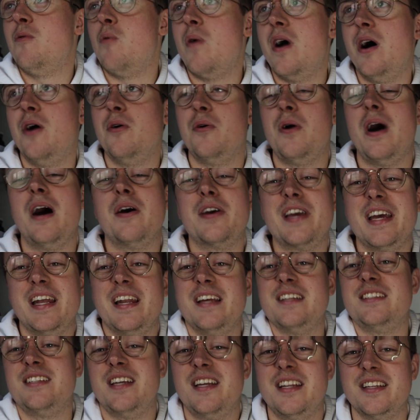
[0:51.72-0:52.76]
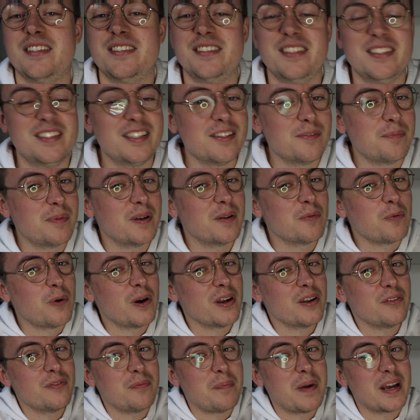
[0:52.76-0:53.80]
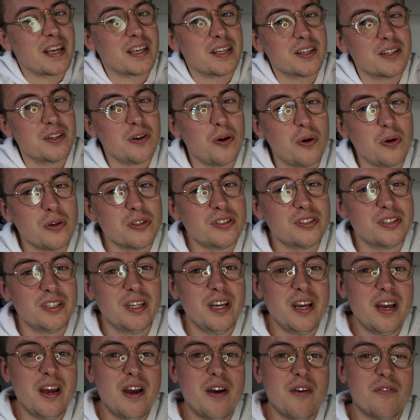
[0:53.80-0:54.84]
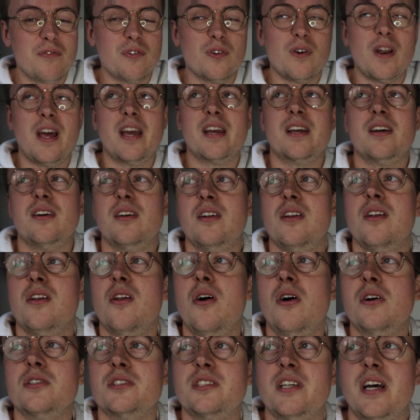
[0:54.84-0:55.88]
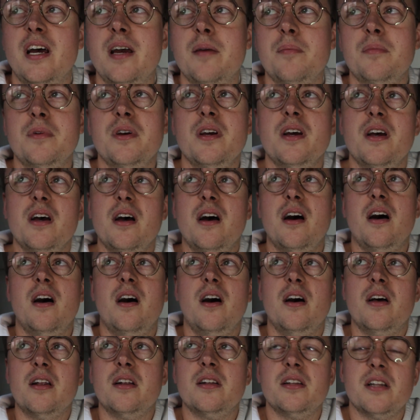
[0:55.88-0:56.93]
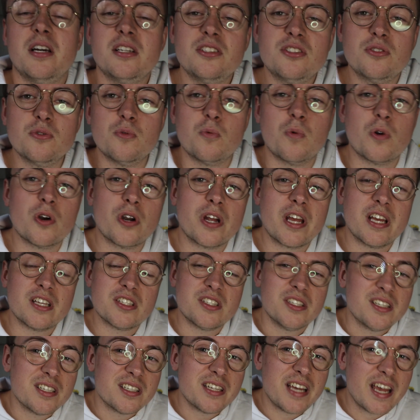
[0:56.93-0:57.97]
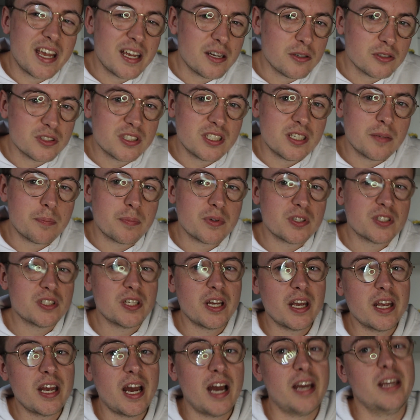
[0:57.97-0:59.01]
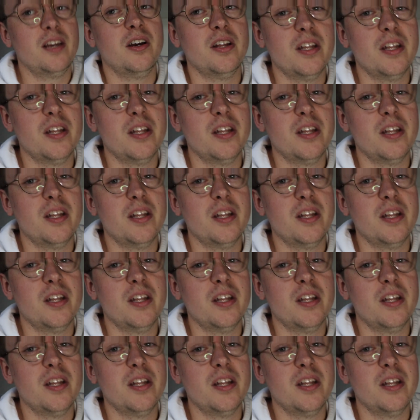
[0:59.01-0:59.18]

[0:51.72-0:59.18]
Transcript: well, how can I say this? This has been one of my goals for like a long time. Not to work as an ALT per se. I